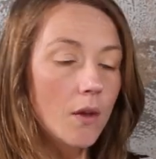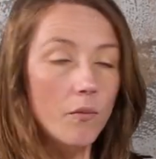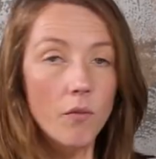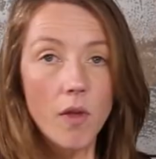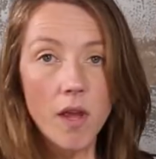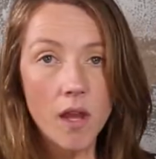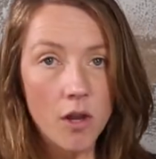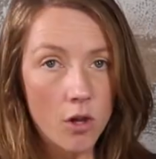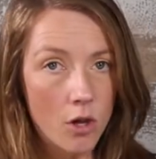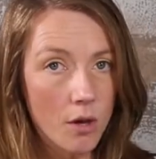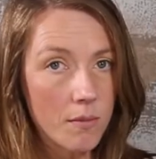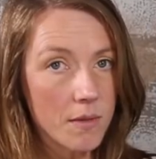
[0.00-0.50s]

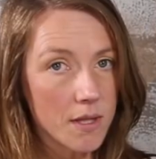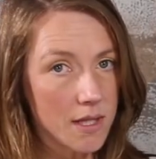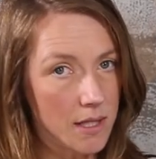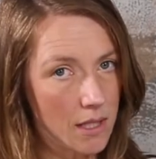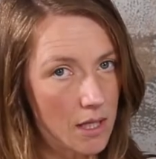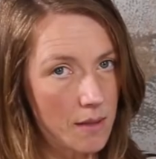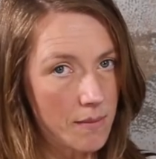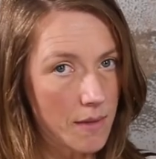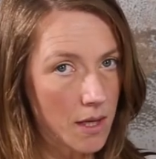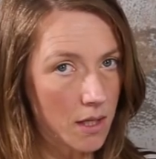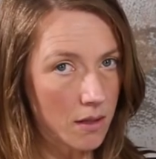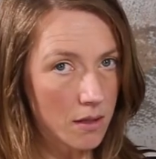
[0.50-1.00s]
they can come and
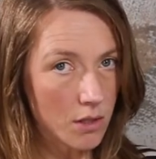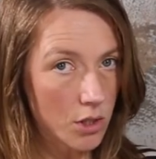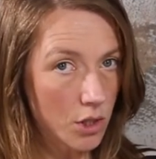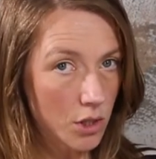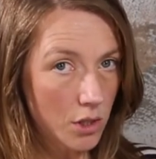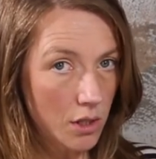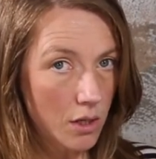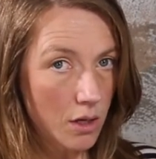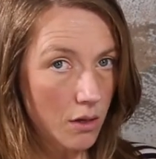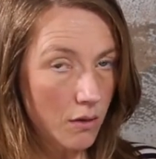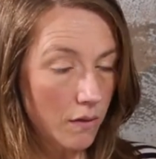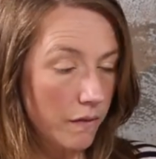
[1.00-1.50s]
see me in the
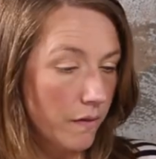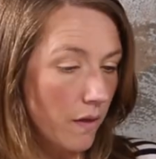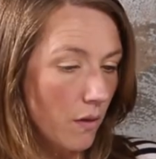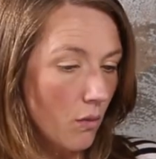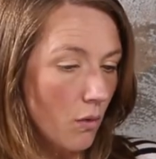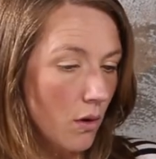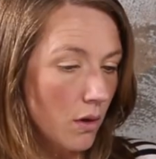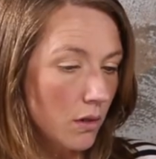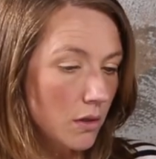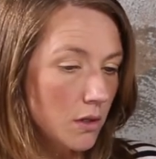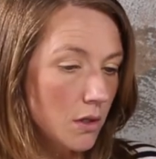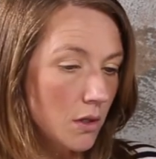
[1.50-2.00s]
studio if they
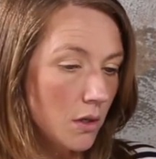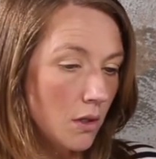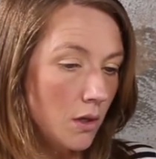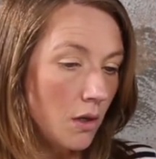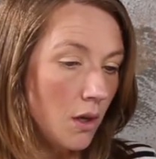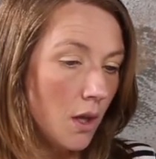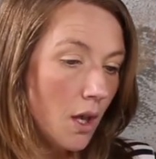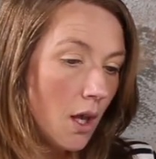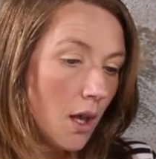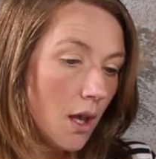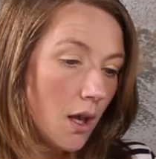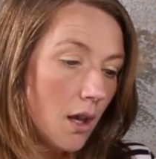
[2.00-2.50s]
want to.
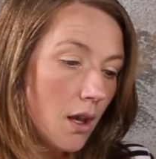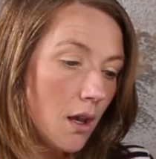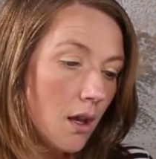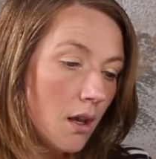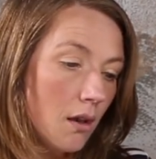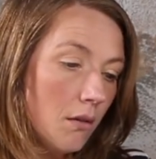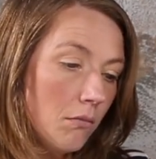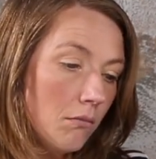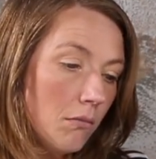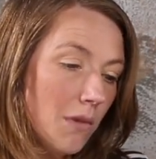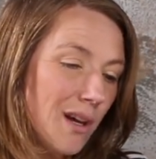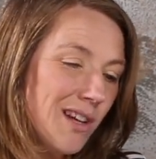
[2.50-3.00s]

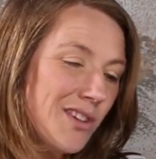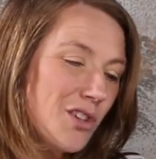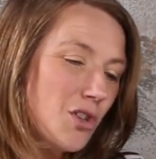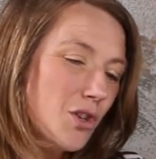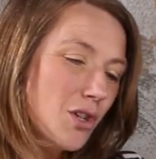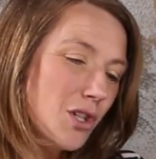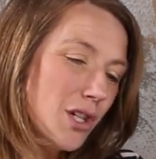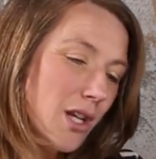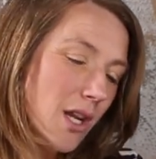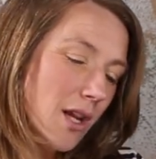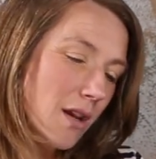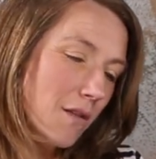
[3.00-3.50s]
and
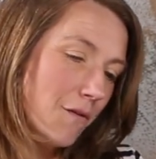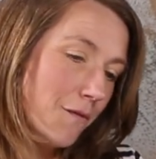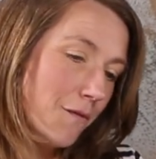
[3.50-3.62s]
usually